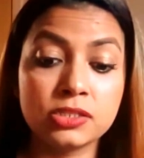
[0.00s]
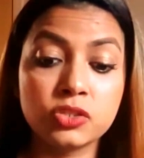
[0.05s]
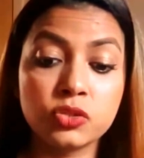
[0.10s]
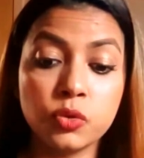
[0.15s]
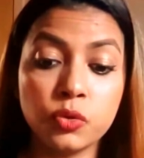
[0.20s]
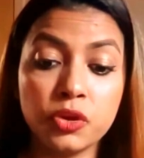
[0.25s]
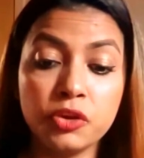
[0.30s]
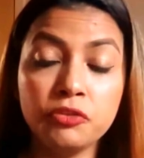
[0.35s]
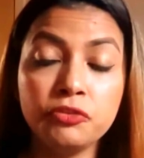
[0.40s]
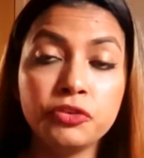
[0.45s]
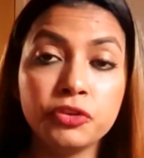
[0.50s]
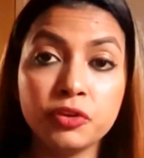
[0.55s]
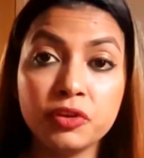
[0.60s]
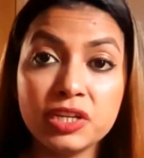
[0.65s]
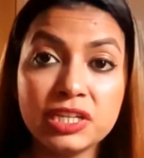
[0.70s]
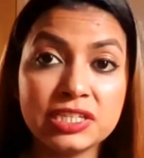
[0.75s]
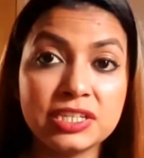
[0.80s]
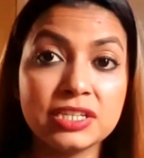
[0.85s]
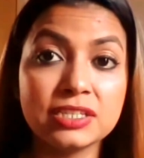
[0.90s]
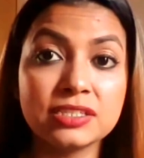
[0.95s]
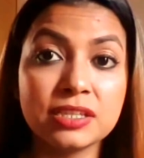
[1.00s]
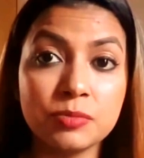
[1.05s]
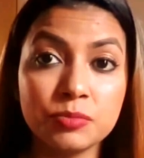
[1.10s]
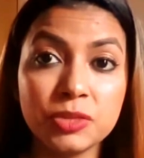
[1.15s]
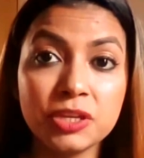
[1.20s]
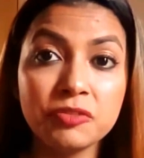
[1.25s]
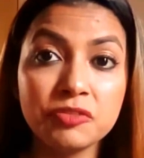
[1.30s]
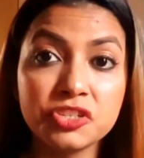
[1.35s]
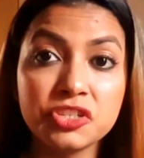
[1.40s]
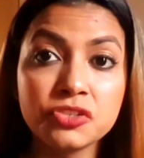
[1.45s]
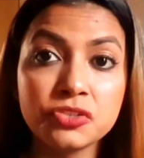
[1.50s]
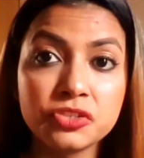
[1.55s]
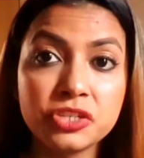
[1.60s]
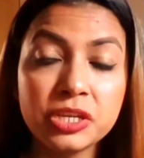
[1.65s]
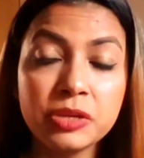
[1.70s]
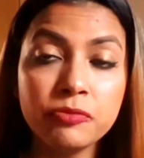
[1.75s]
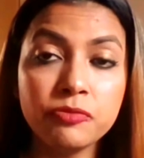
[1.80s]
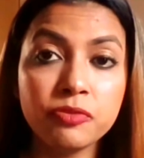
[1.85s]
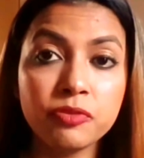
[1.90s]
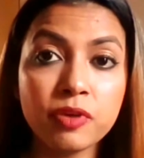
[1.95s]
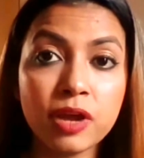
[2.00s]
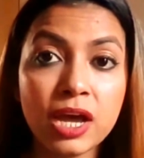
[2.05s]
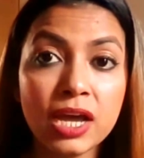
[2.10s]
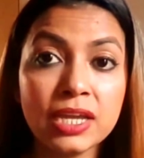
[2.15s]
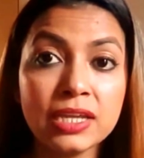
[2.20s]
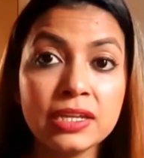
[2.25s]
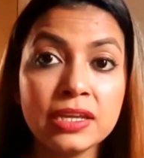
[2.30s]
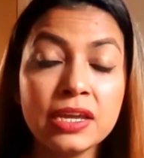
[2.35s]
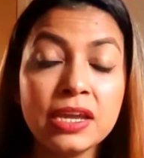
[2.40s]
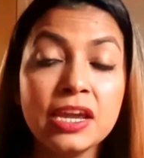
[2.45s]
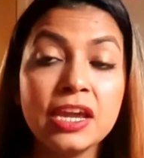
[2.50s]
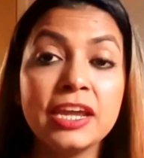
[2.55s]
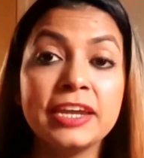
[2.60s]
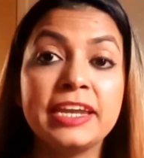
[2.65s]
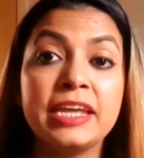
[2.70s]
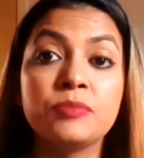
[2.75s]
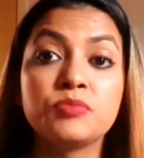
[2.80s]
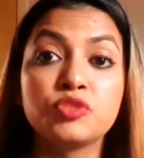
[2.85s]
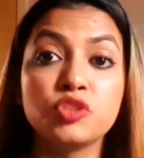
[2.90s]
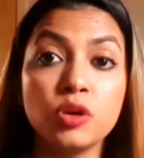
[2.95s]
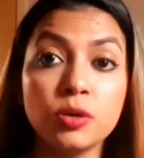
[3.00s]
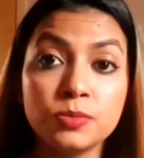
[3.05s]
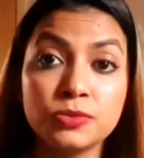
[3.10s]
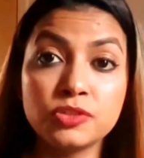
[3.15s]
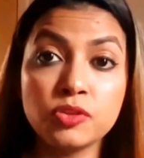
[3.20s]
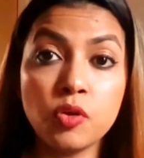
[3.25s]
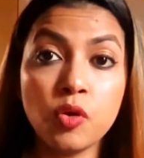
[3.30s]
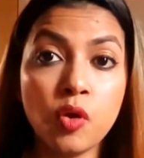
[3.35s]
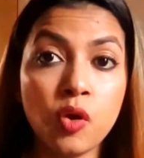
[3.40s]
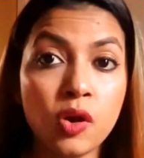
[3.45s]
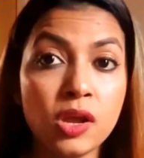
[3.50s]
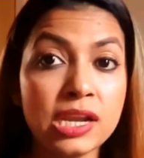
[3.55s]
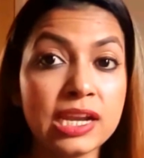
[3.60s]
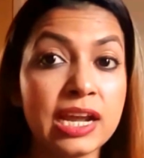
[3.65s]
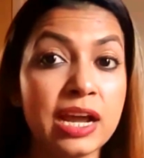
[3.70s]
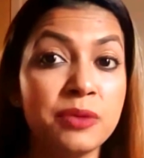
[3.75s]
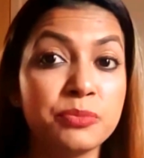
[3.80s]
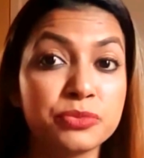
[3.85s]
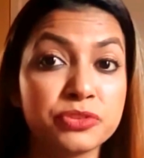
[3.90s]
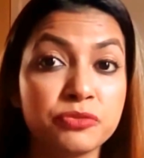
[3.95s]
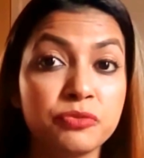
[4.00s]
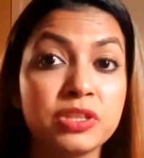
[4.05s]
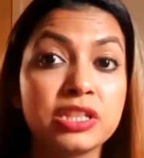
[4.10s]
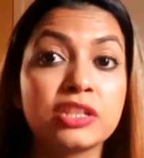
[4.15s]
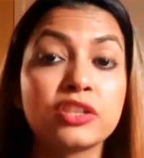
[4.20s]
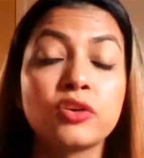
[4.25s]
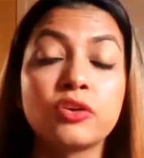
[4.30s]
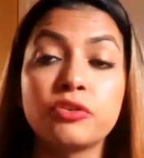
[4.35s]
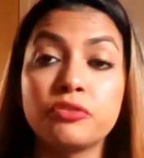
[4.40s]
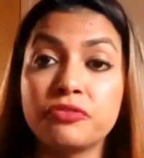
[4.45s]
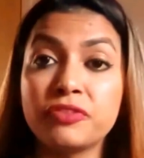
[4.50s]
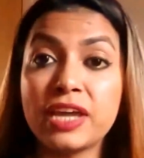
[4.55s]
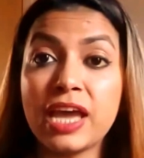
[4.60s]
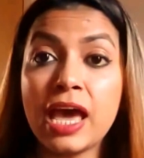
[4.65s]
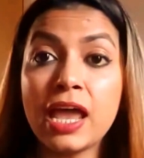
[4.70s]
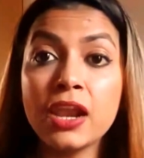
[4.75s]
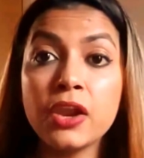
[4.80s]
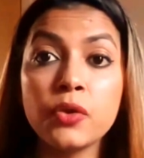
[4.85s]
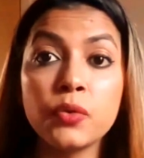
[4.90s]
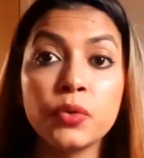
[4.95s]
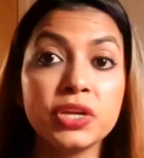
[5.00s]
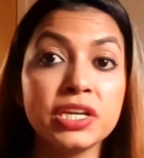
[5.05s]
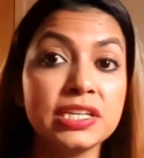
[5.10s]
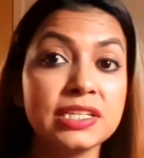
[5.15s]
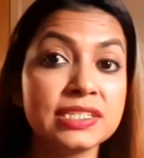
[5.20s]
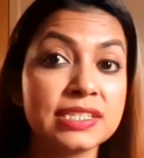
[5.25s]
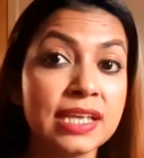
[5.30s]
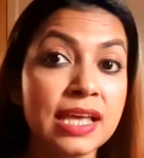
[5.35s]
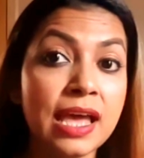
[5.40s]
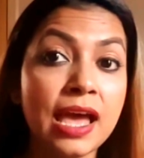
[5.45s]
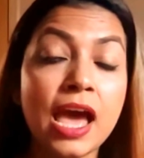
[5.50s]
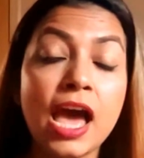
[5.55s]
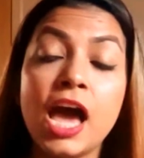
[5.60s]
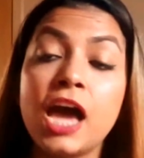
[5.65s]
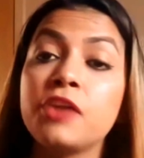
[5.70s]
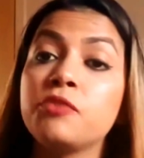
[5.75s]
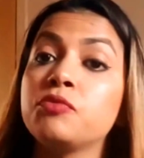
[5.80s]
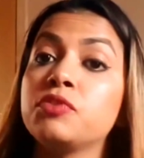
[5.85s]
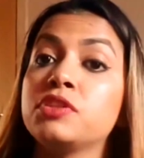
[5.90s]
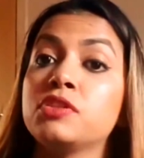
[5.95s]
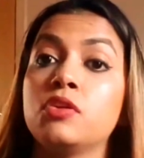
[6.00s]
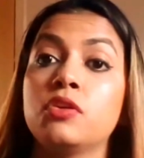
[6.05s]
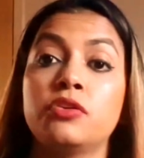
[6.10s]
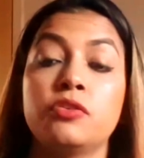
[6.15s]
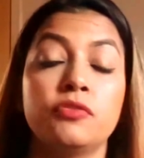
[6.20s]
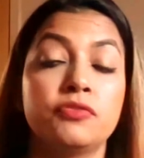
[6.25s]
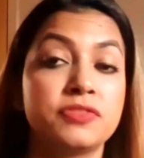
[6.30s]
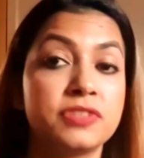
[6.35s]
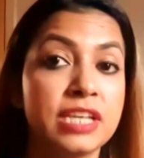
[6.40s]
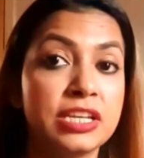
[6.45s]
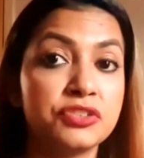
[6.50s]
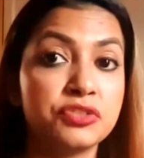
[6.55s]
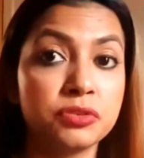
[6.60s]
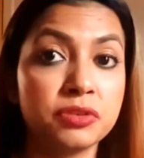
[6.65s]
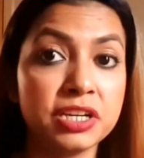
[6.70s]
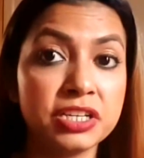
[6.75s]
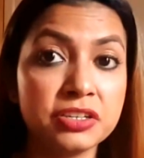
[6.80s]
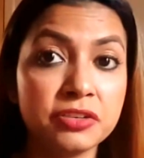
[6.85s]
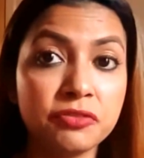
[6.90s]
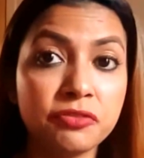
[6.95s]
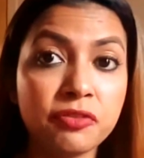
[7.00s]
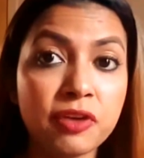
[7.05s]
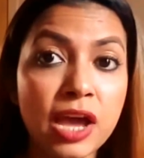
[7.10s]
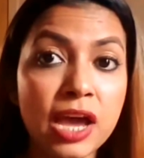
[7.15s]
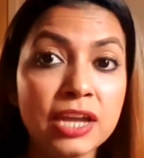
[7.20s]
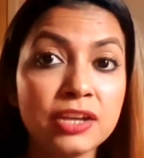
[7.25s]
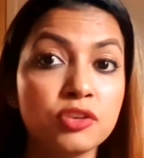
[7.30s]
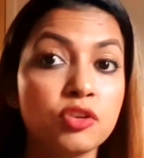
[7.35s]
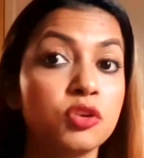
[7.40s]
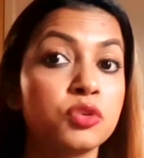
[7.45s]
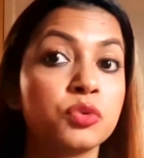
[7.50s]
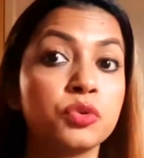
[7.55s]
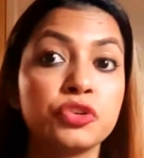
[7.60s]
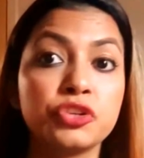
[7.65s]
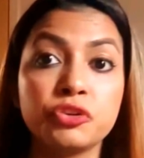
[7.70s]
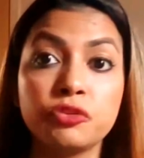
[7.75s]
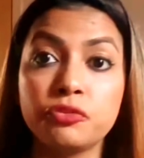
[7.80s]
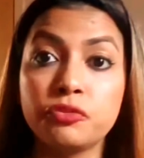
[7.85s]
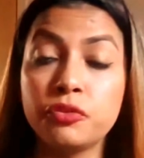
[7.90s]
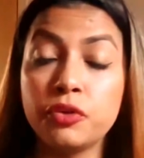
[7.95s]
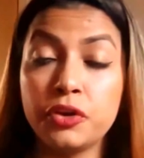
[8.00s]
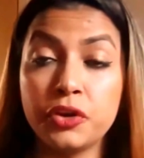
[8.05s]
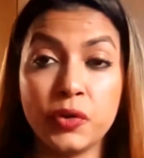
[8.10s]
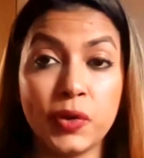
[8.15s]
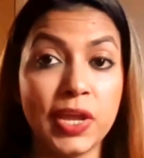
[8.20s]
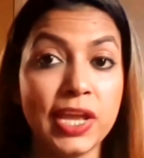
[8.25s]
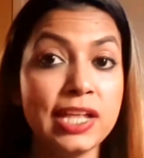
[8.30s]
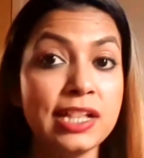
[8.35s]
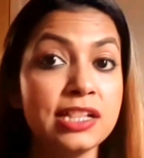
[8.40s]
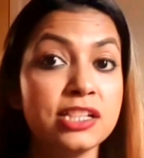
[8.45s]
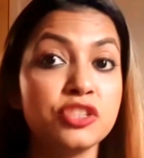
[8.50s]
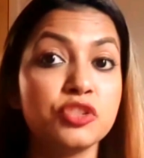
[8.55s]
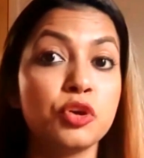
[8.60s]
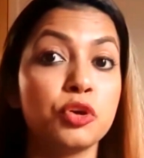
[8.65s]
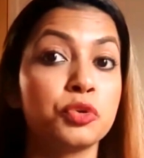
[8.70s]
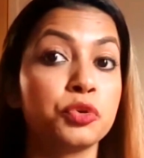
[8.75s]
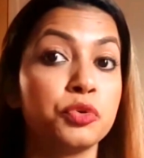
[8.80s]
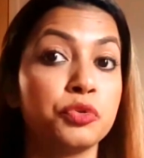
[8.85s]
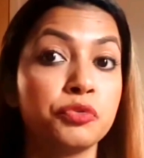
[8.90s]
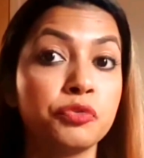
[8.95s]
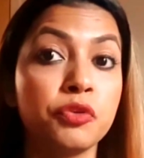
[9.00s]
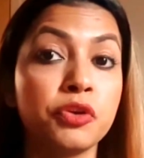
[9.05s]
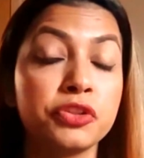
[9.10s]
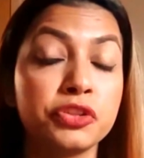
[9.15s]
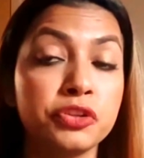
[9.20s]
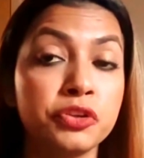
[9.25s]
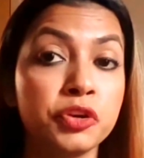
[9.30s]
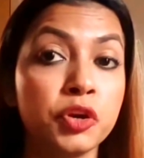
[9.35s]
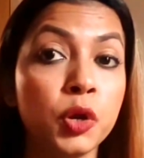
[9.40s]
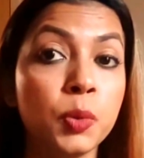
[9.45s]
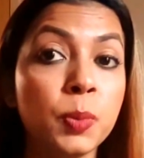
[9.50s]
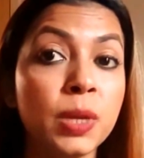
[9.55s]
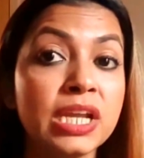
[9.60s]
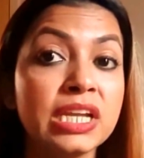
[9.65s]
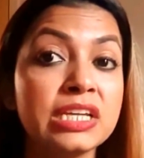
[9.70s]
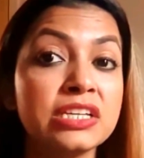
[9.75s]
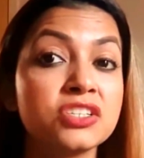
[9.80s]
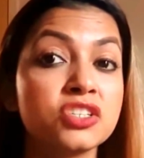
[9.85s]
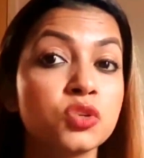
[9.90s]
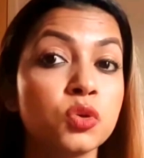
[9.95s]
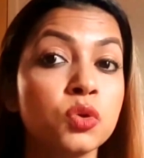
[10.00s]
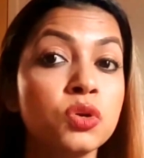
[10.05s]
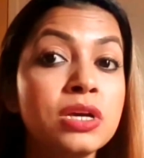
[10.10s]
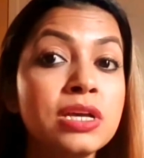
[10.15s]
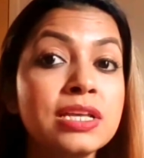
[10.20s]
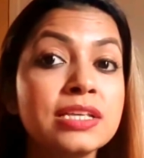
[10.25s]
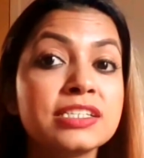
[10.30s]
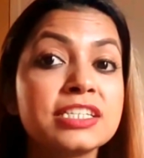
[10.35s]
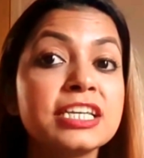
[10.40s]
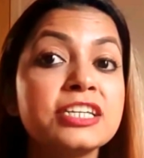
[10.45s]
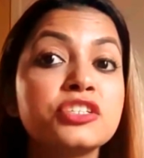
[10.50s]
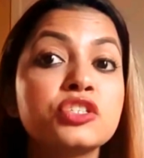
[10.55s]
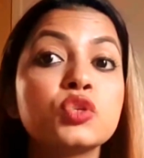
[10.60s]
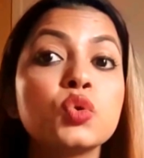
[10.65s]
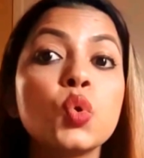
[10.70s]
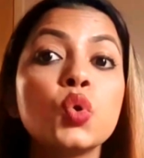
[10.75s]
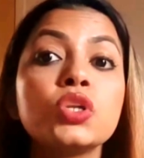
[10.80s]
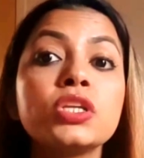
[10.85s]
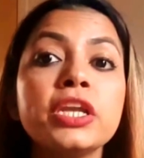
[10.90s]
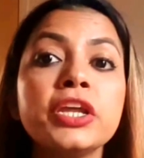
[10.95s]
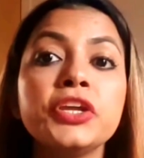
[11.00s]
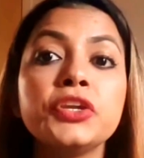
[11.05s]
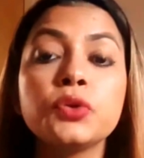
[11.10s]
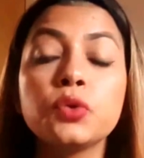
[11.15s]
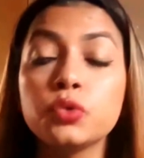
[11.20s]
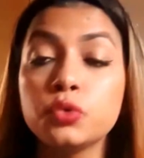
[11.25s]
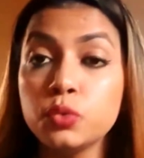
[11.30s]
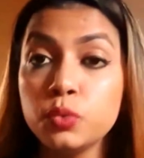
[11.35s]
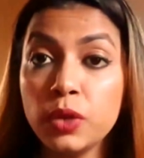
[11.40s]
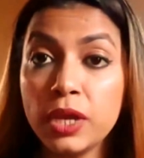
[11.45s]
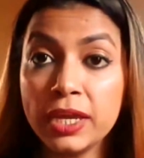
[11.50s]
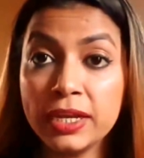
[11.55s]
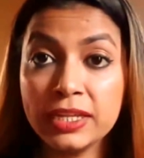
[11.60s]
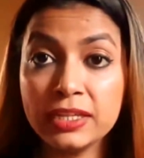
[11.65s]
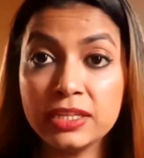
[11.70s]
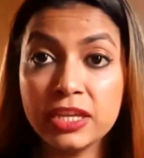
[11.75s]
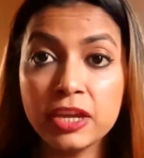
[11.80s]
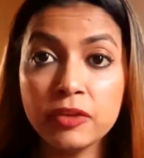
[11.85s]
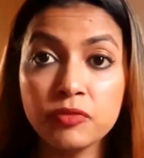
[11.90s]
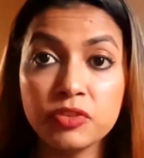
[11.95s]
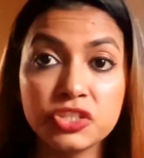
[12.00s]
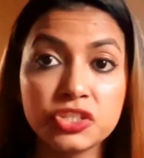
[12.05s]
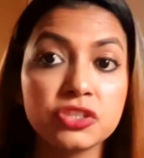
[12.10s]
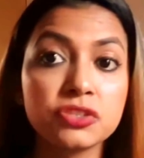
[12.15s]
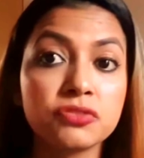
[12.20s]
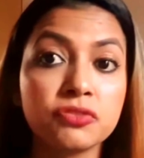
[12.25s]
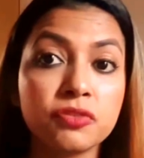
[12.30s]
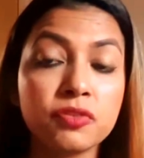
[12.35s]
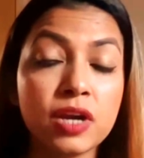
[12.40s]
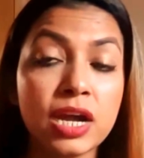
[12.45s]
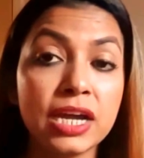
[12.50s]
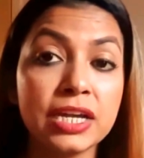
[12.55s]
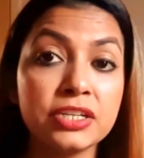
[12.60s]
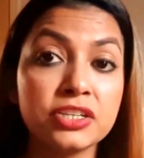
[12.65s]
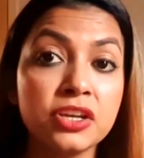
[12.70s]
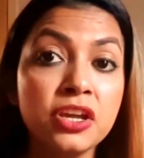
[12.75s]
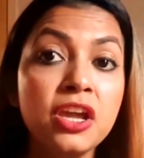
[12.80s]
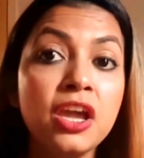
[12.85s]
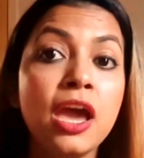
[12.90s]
So if you're eating something which is deep fried, it absorbs the oil, comes with a lot of calories and with a lot of saturated fat, not good for your health, not good for your belly. So say totally no to anything which is fried.